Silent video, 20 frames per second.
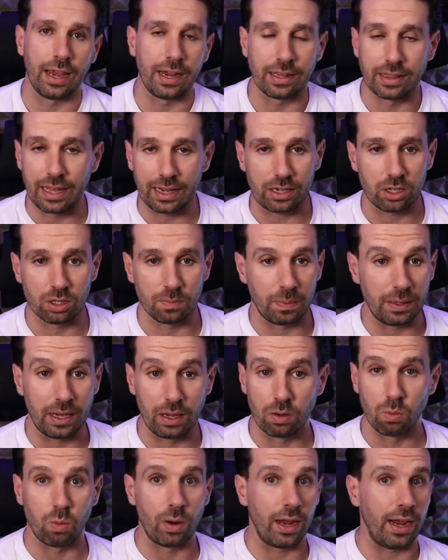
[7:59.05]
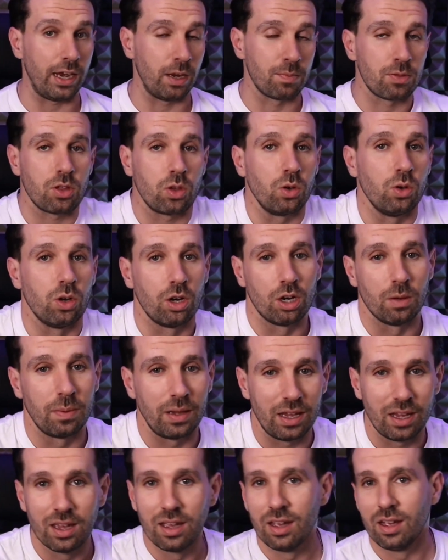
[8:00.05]
And that could be a weird, obscure
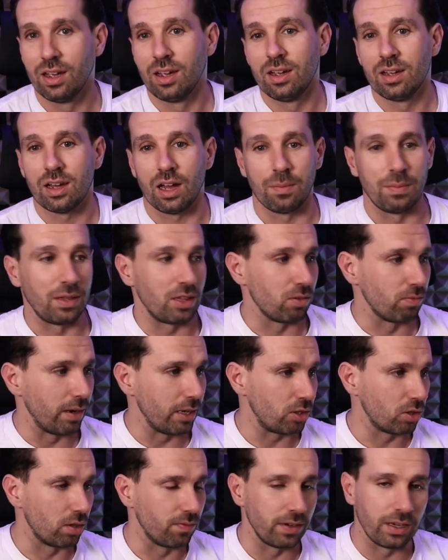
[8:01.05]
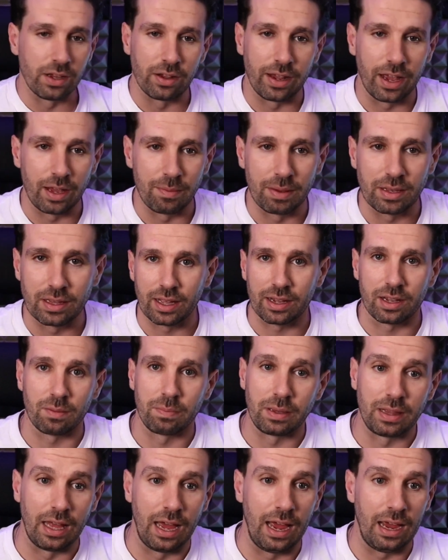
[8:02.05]
hobby. I'm into retro video gaming. could be
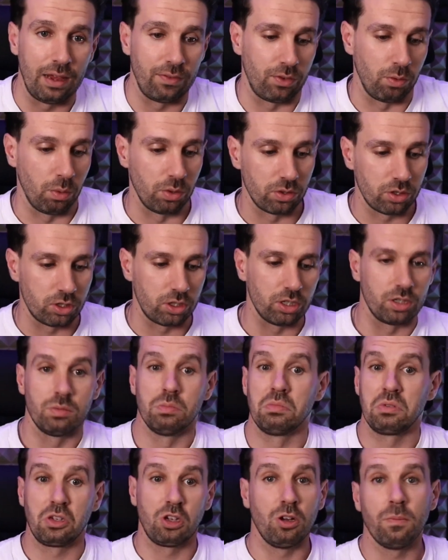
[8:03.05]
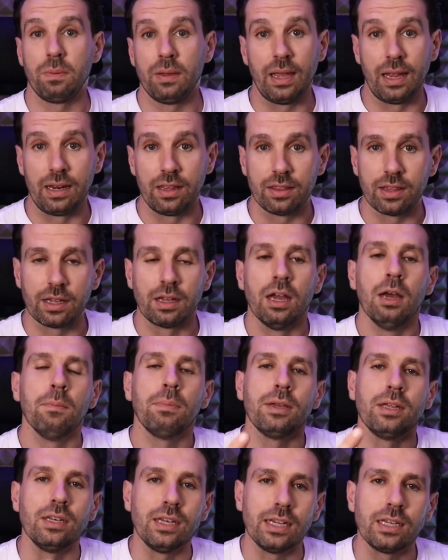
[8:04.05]
that if you wanted to. Could be anything. But
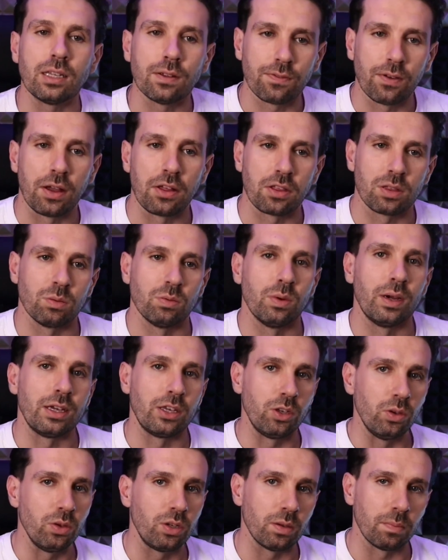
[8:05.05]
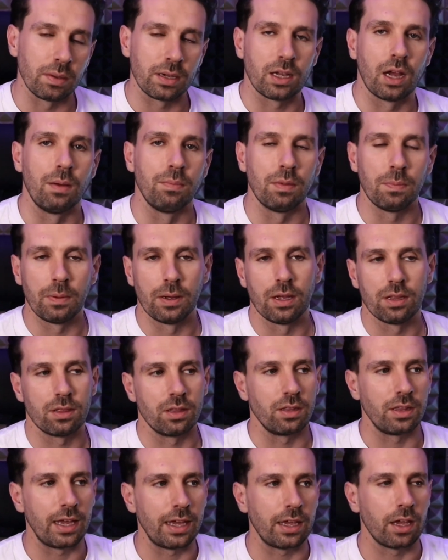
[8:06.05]
you need to find somewhere where you can become the person that
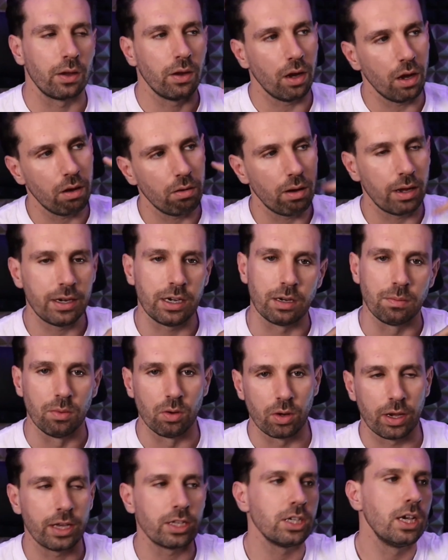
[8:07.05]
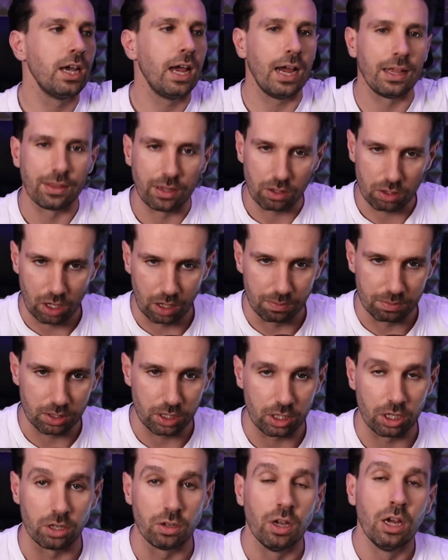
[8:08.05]
they go, oh, I need a mortgage, and they'll come to
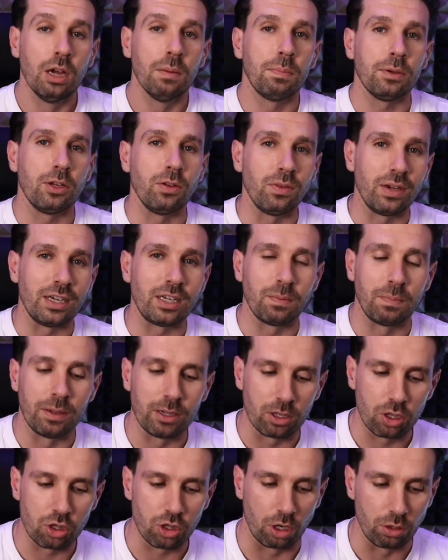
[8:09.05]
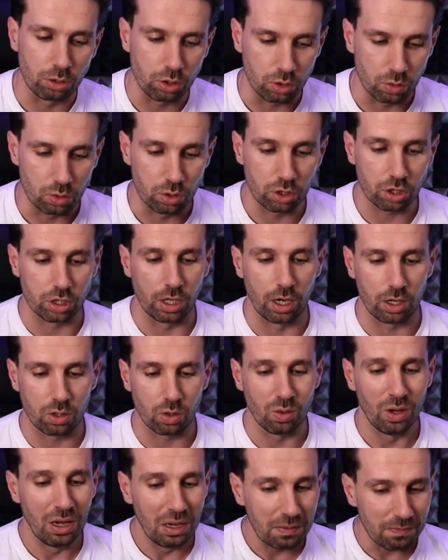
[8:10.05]
you. But you need to build a social
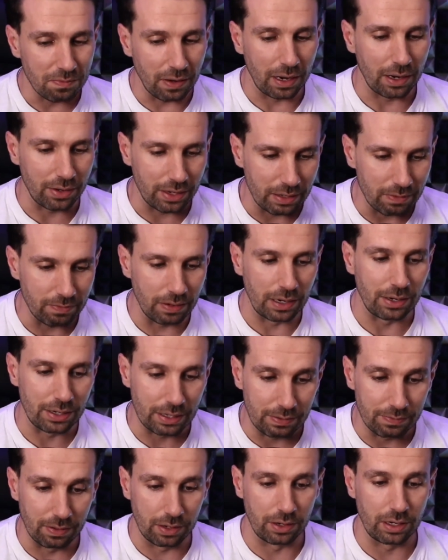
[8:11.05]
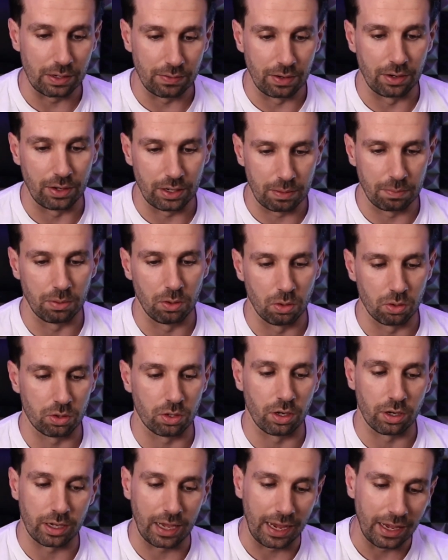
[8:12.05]
circle. Very, very, very, very important,
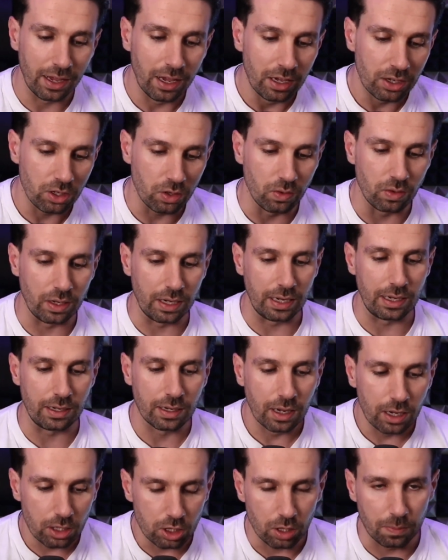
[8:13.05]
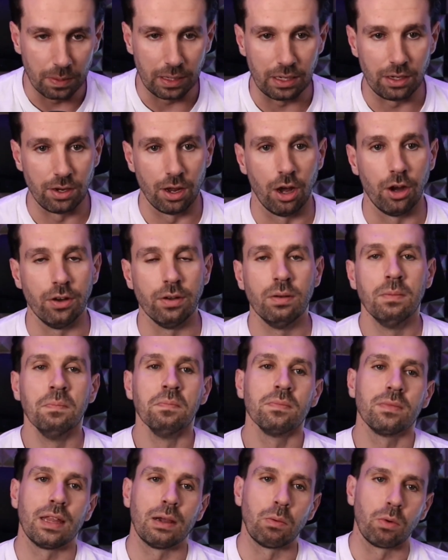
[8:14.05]
okay? You need to be known.
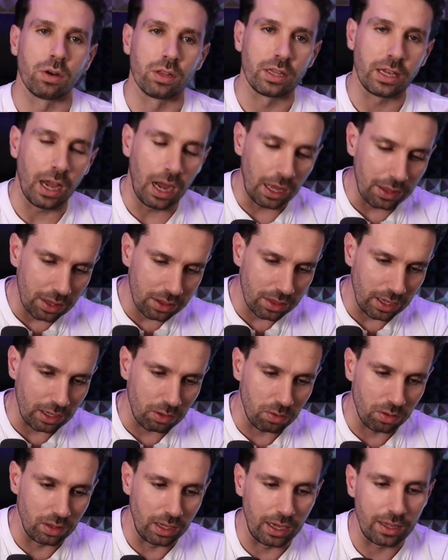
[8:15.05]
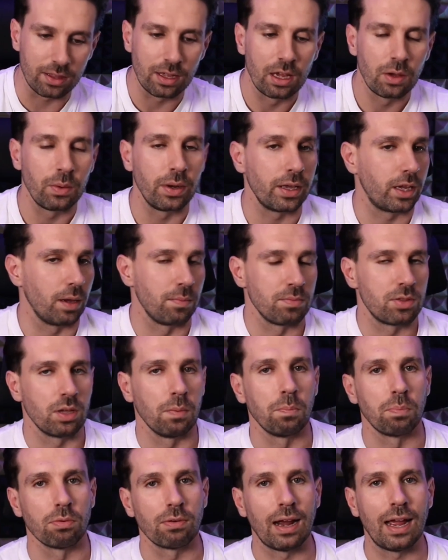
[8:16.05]
Now, one of the other things with this, when it comes to
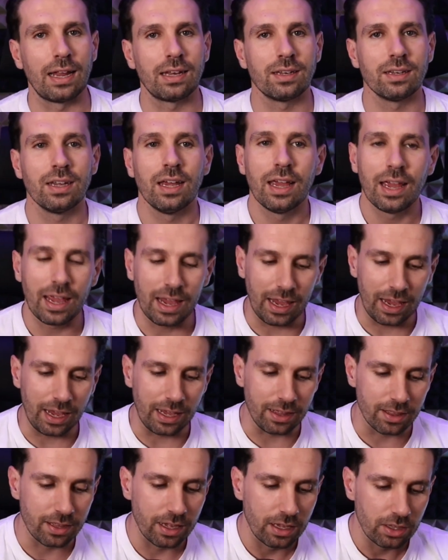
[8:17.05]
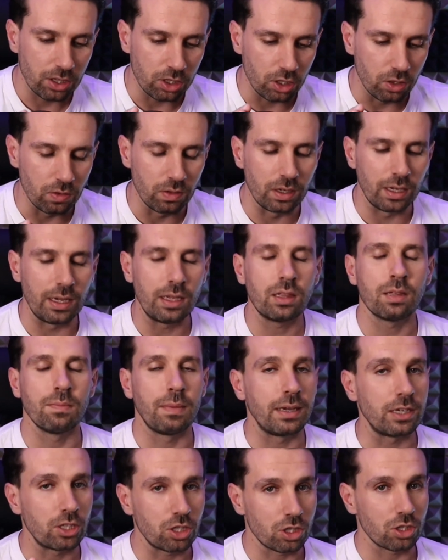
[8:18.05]
brand, is that you need to
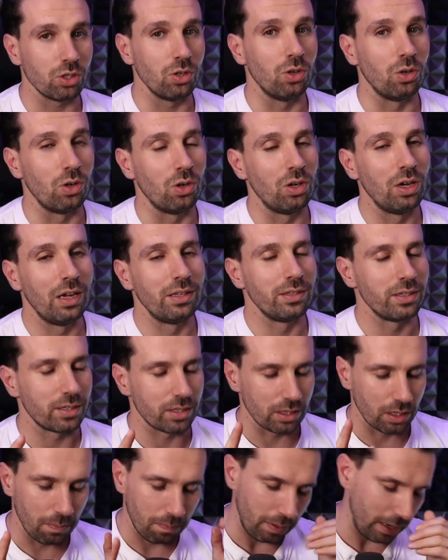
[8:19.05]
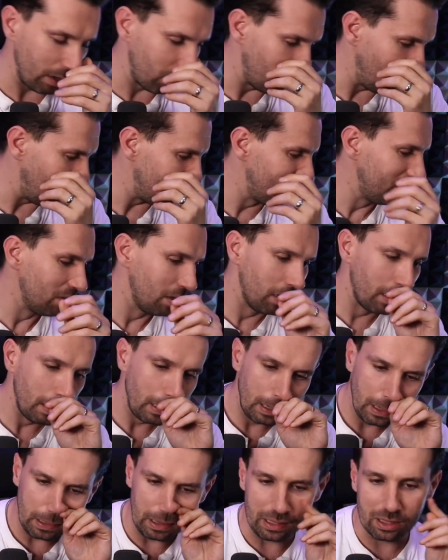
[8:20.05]
make sure, and this is a big one,
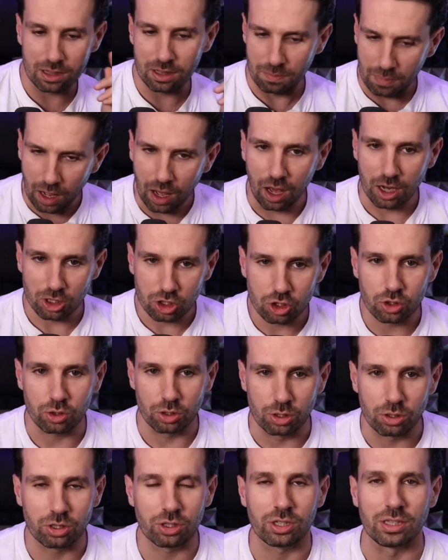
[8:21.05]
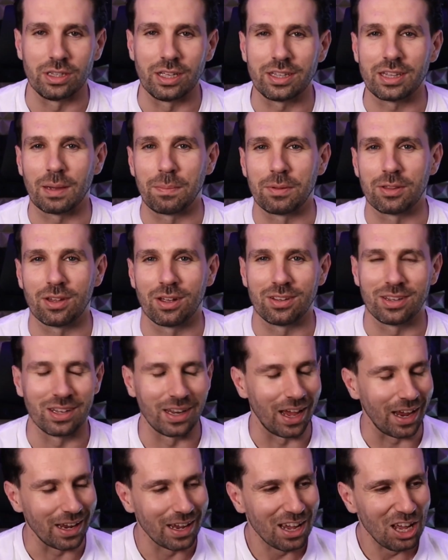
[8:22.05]
this is some harsh truths in this episode
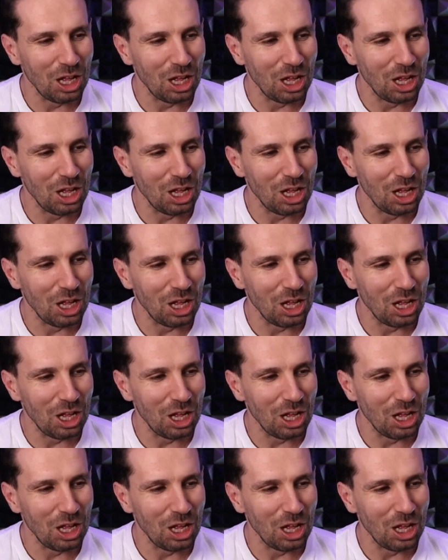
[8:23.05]
today.